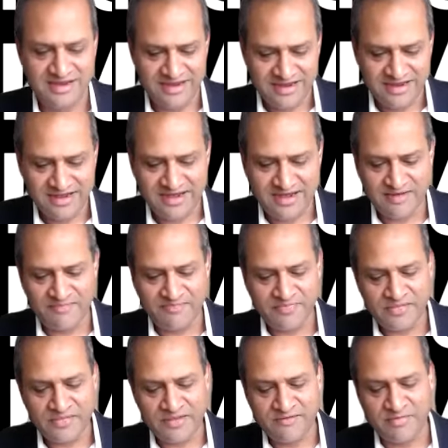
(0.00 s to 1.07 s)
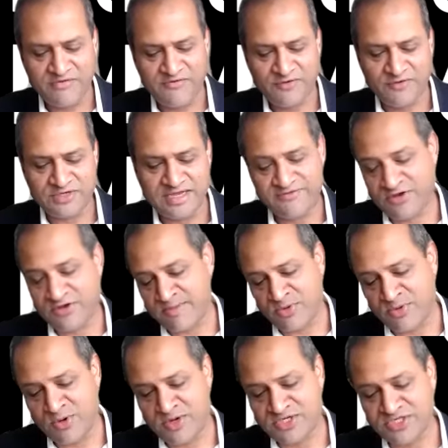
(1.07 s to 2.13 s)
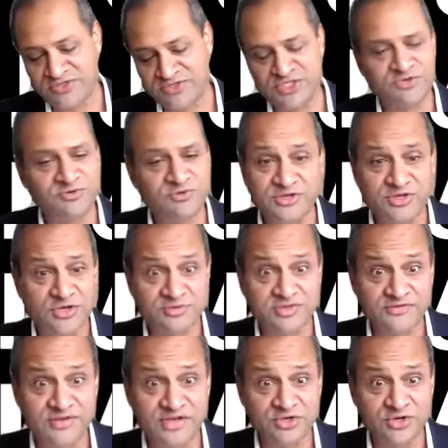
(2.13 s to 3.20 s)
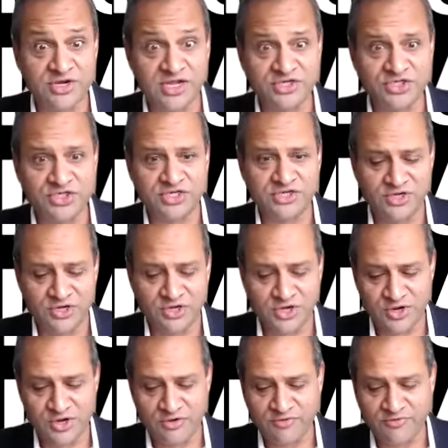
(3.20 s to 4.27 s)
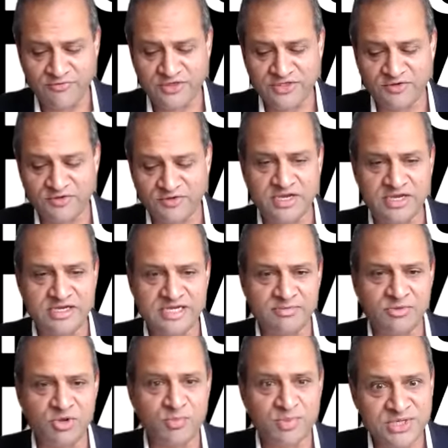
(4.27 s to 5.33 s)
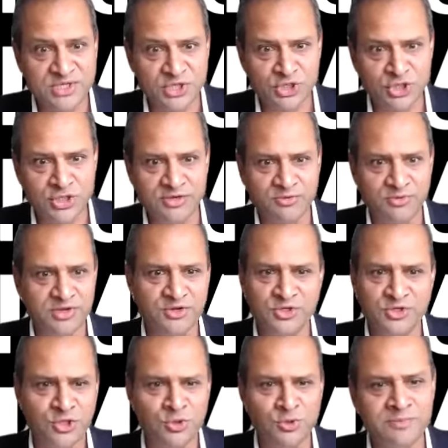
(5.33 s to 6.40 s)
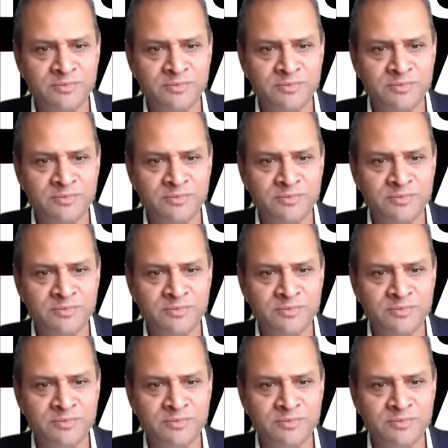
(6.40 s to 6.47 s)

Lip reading: I have a couple questions just in terms of introduction, Darko. First of all, can you tell me your position or what you do?